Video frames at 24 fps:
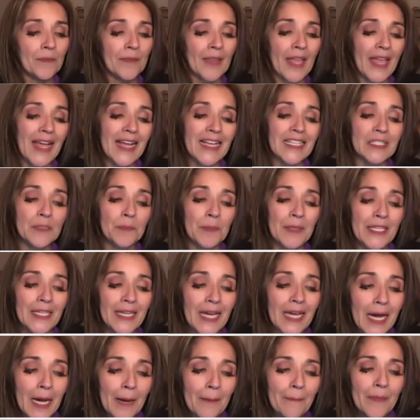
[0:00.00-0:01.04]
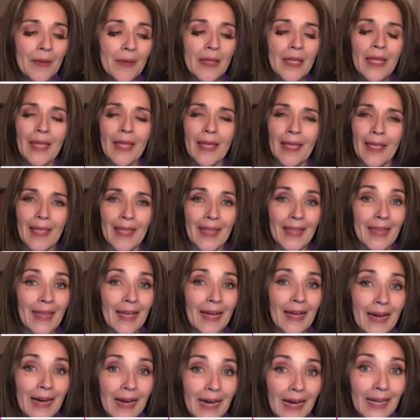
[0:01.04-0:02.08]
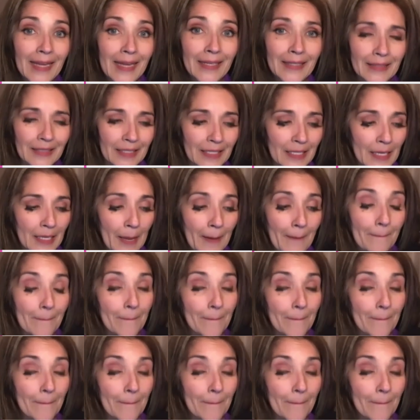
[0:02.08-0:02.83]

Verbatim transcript: has become a highly